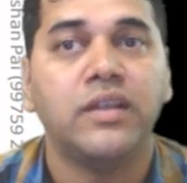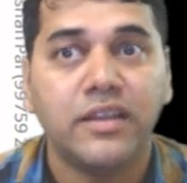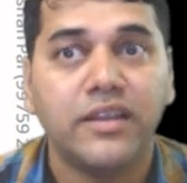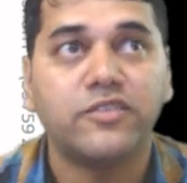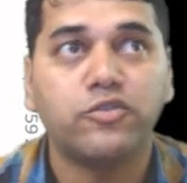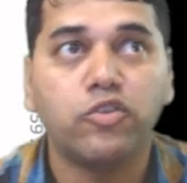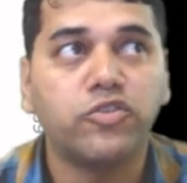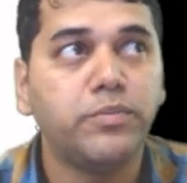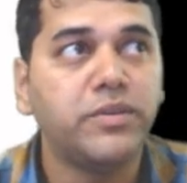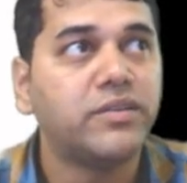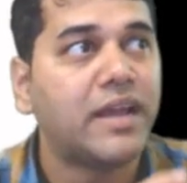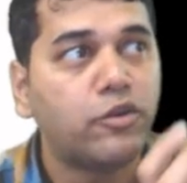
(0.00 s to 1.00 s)
like source
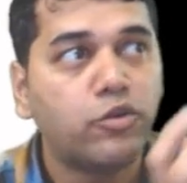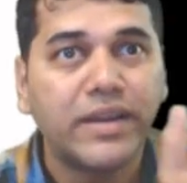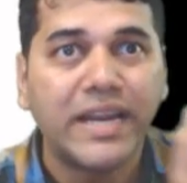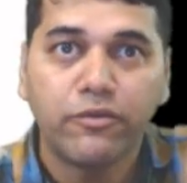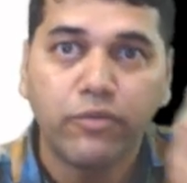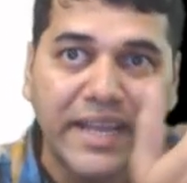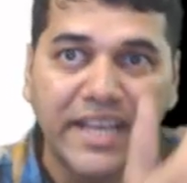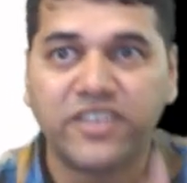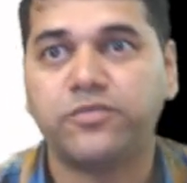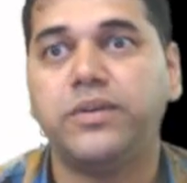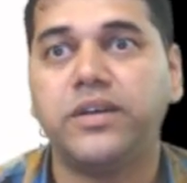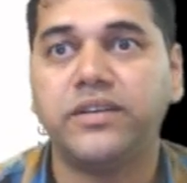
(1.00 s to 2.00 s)
means I have to get one
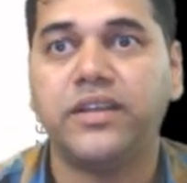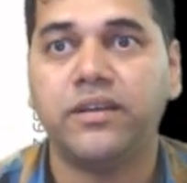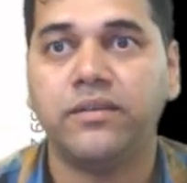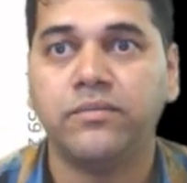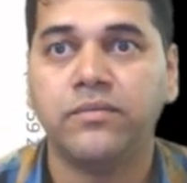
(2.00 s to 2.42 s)
expert there.